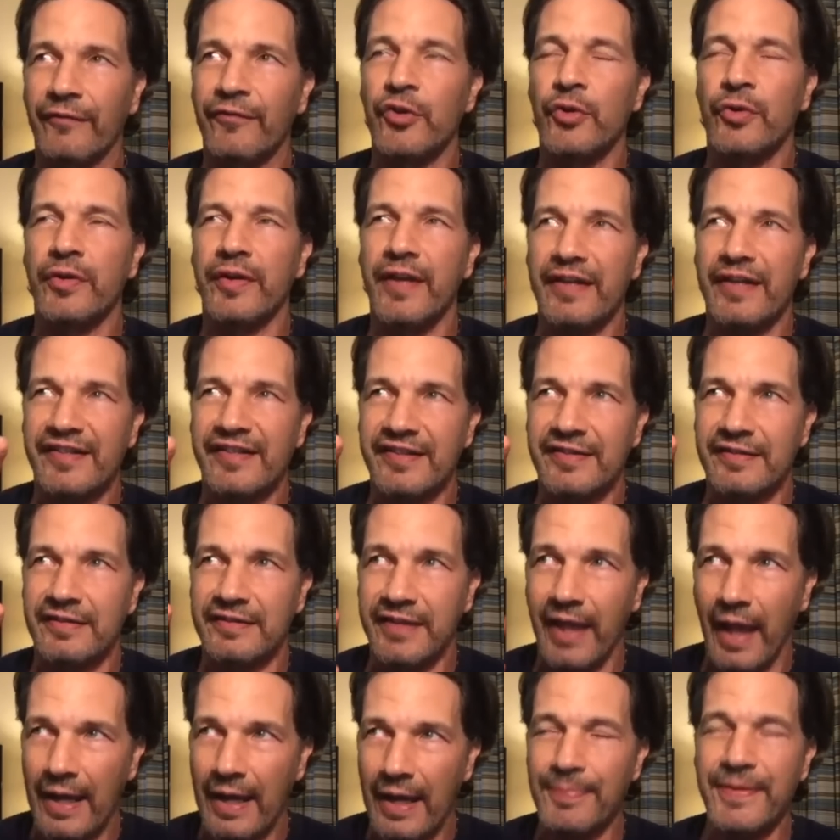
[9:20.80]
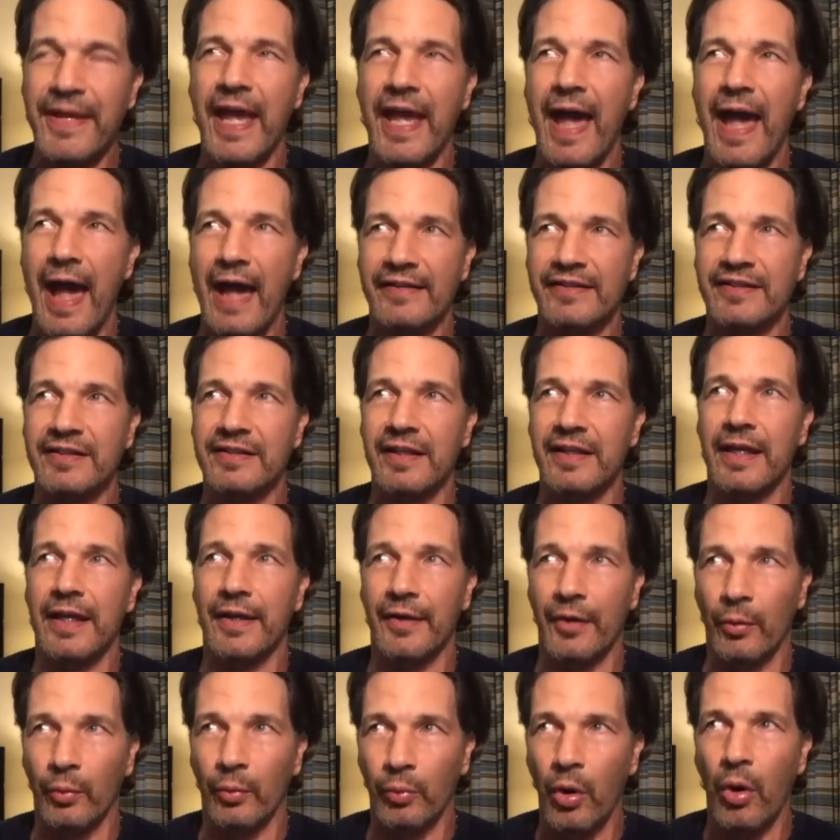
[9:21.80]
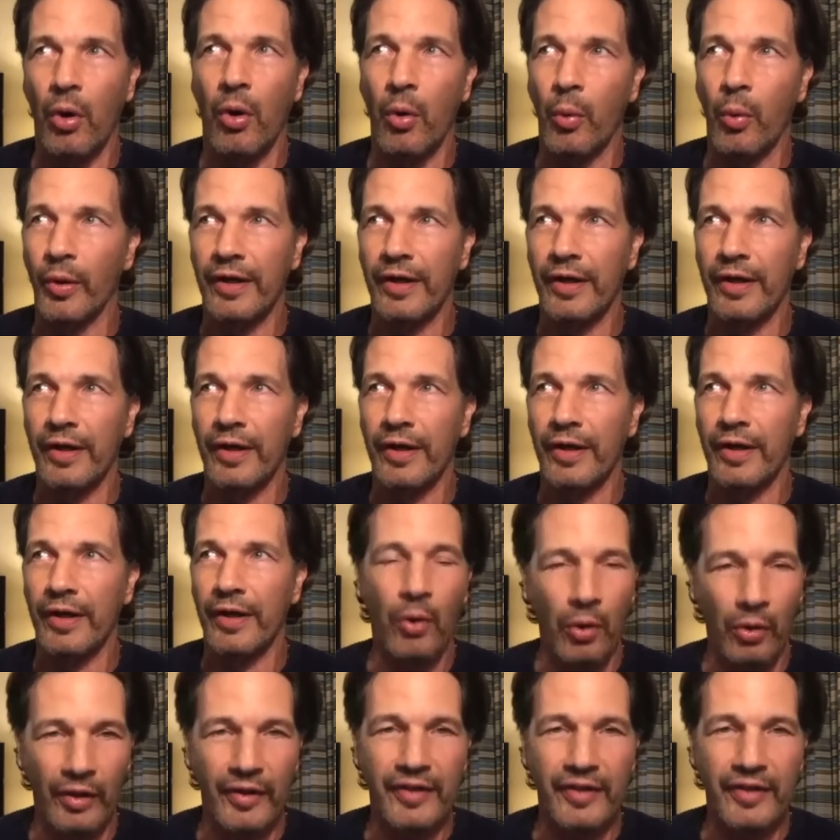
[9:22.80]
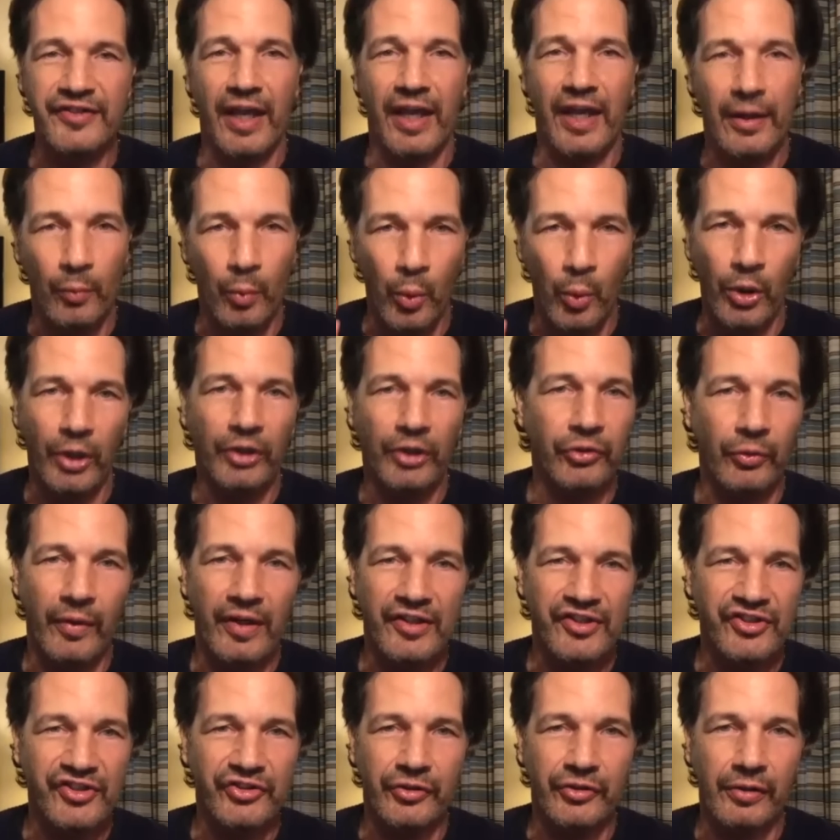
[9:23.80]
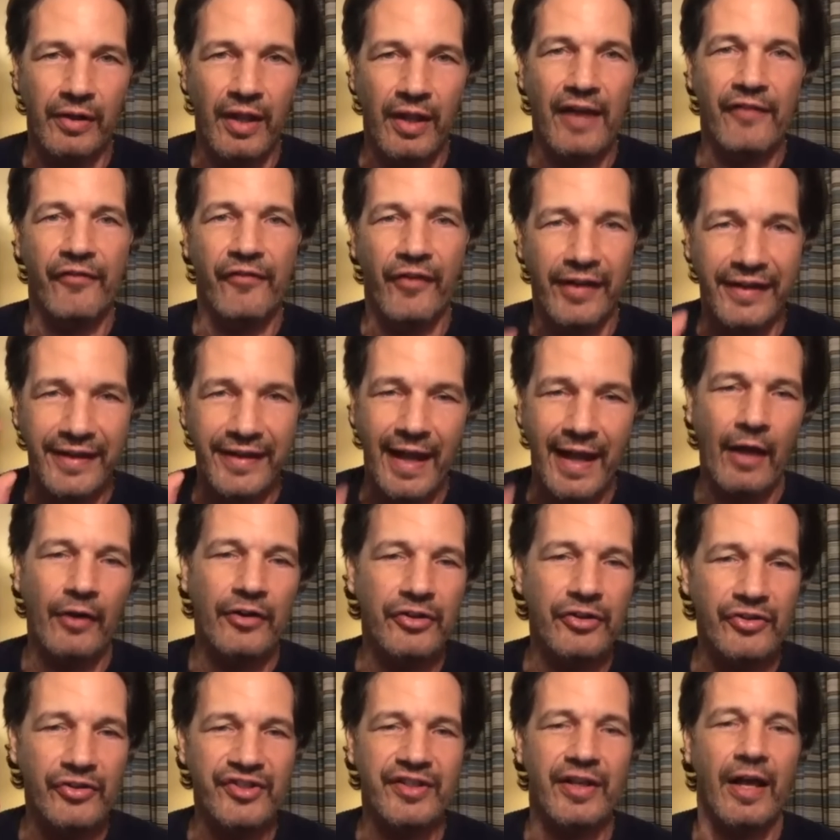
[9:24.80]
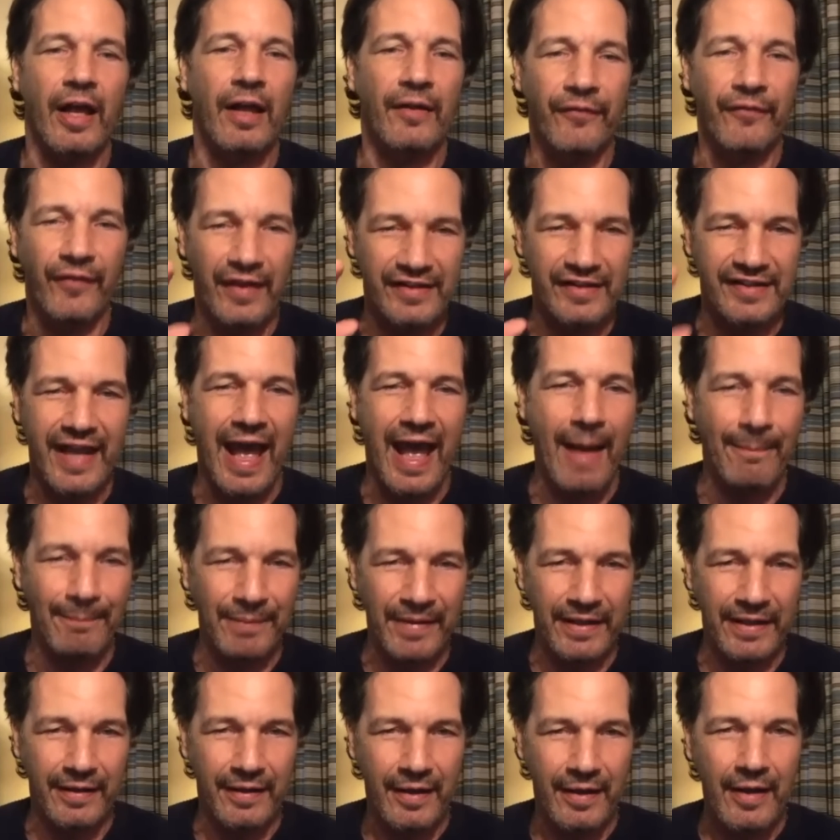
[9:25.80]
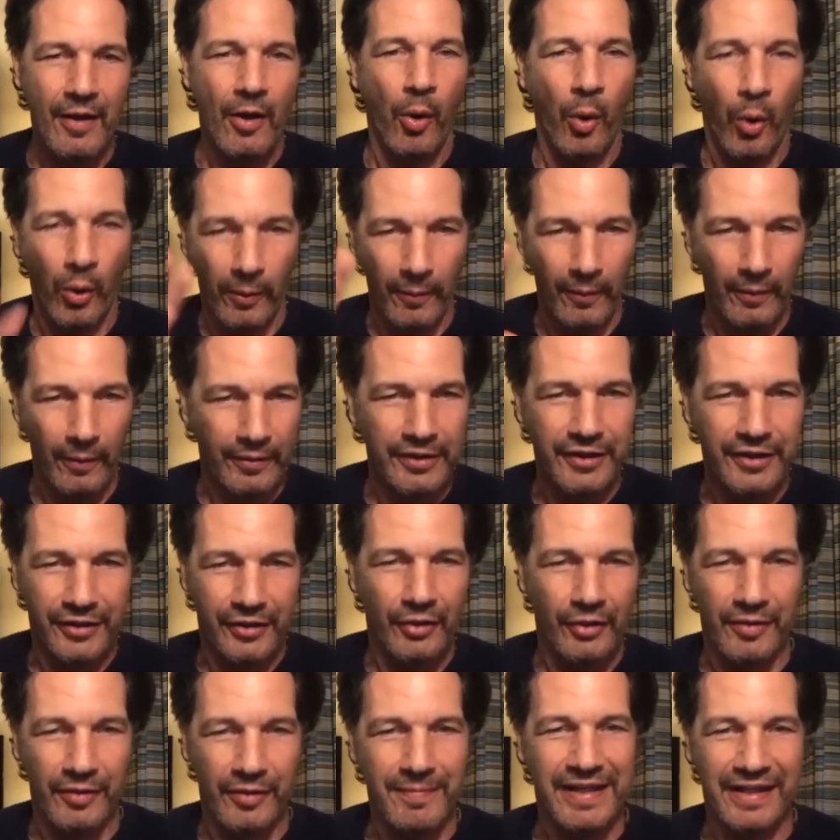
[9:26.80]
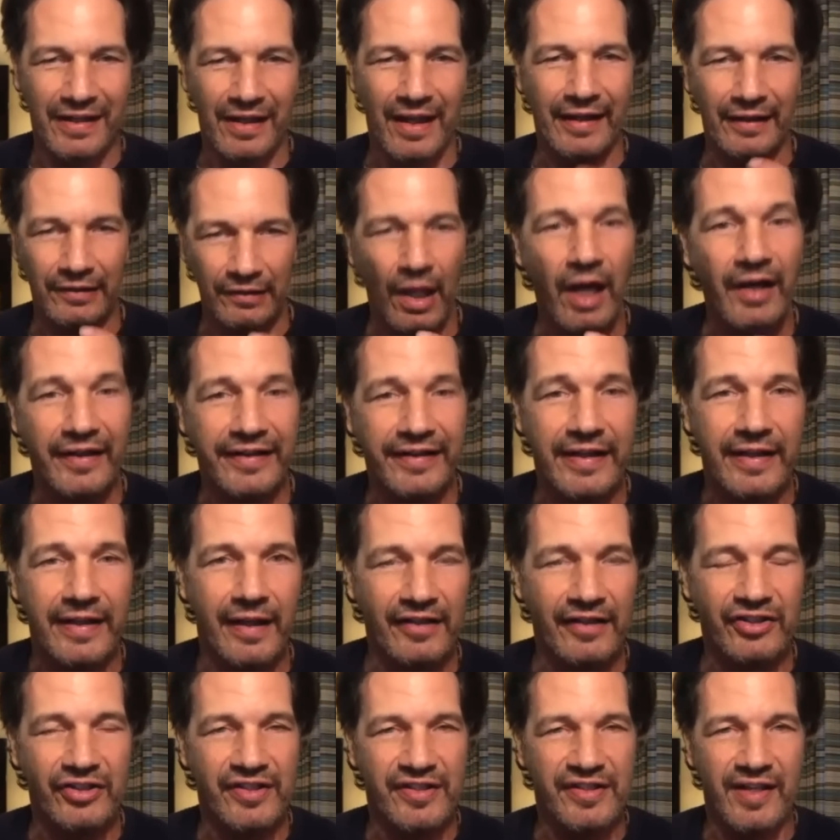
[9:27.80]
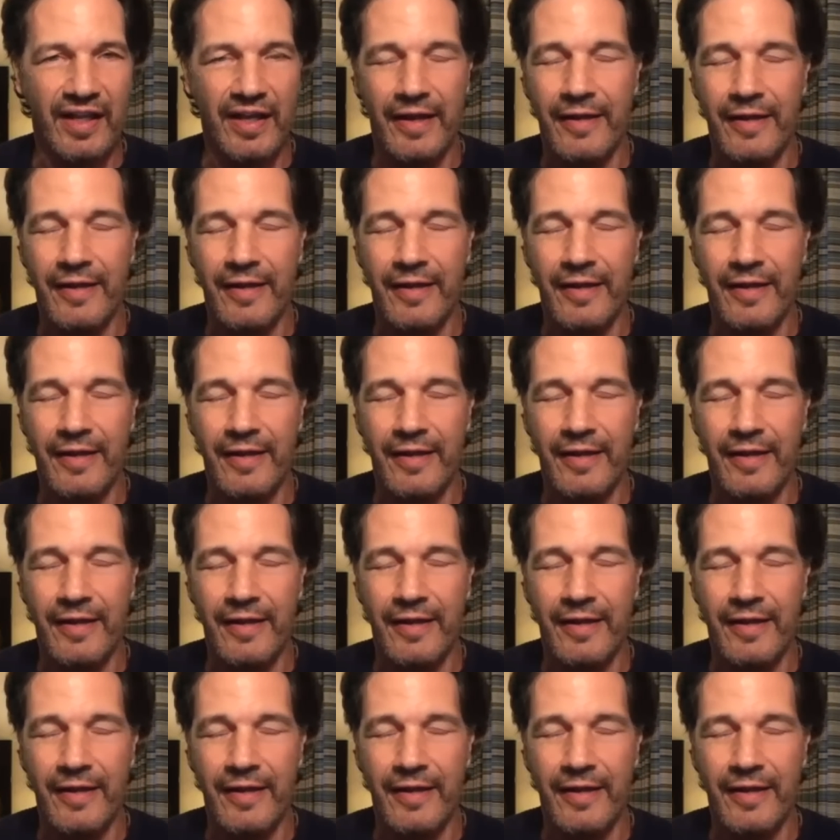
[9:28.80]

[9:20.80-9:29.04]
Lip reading: you can get typecast in a role, whatever that role is, and work the rest of your life, count yourself as happy, or you know what I mean? Like lucky, I should say.